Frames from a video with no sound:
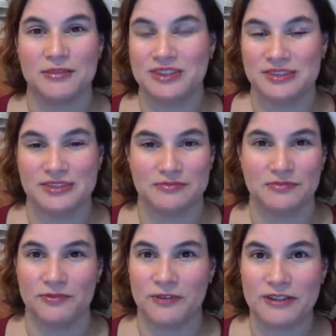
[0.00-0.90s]
It's
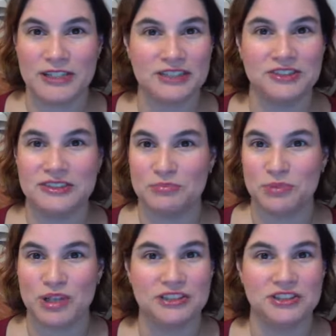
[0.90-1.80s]
foundation,
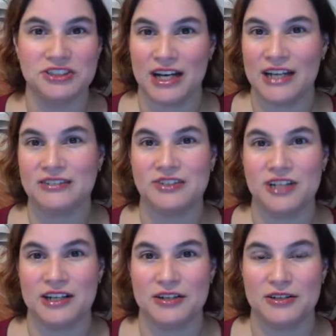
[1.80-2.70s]
blush,
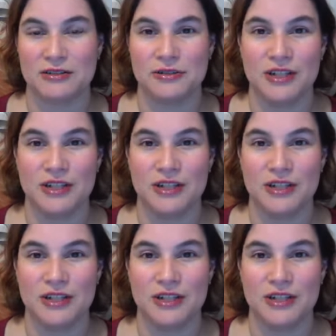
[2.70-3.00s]
eyeshadow,